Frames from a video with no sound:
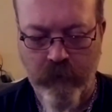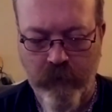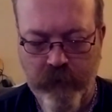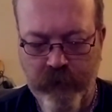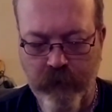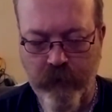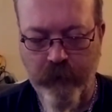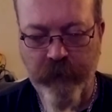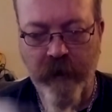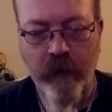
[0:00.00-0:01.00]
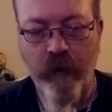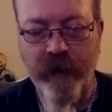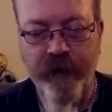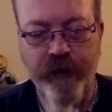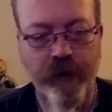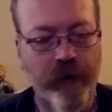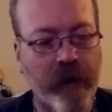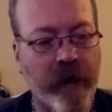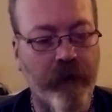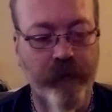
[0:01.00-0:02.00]
So I'm not quite sure
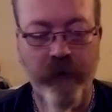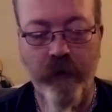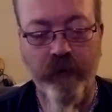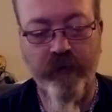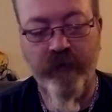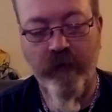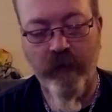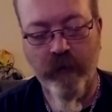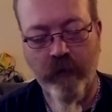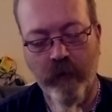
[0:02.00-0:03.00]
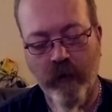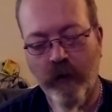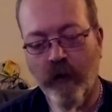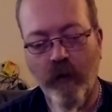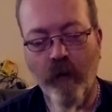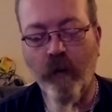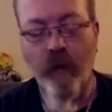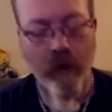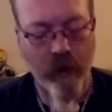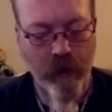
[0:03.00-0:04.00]
how those
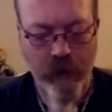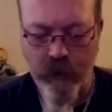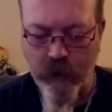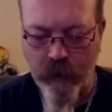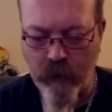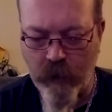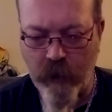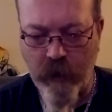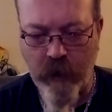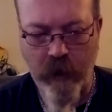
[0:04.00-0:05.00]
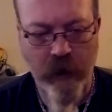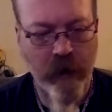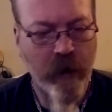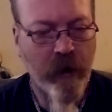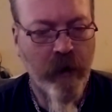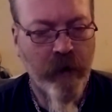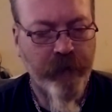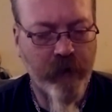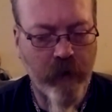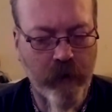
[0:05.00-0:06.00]
work.
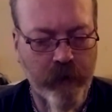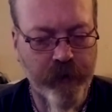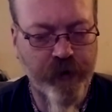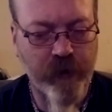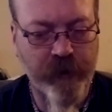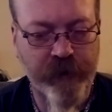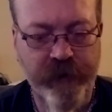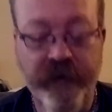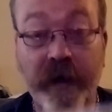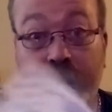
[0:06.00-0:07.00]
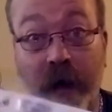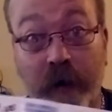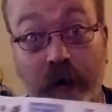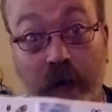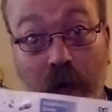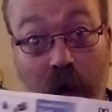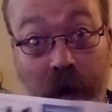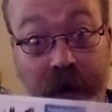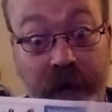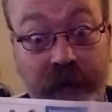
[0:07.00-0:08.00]
There are instructions on how to
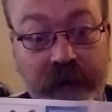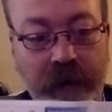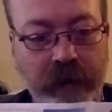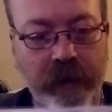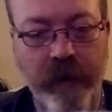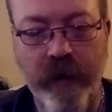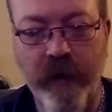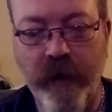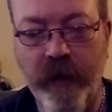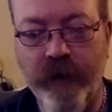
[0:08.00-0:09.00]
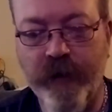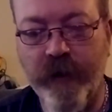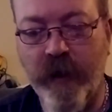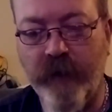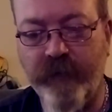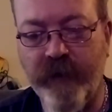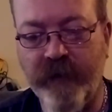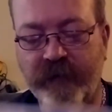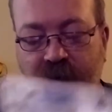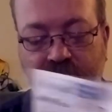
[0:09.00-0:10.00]
utilize each of
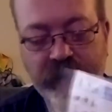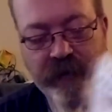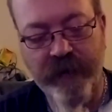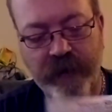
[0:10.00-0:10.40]
these things.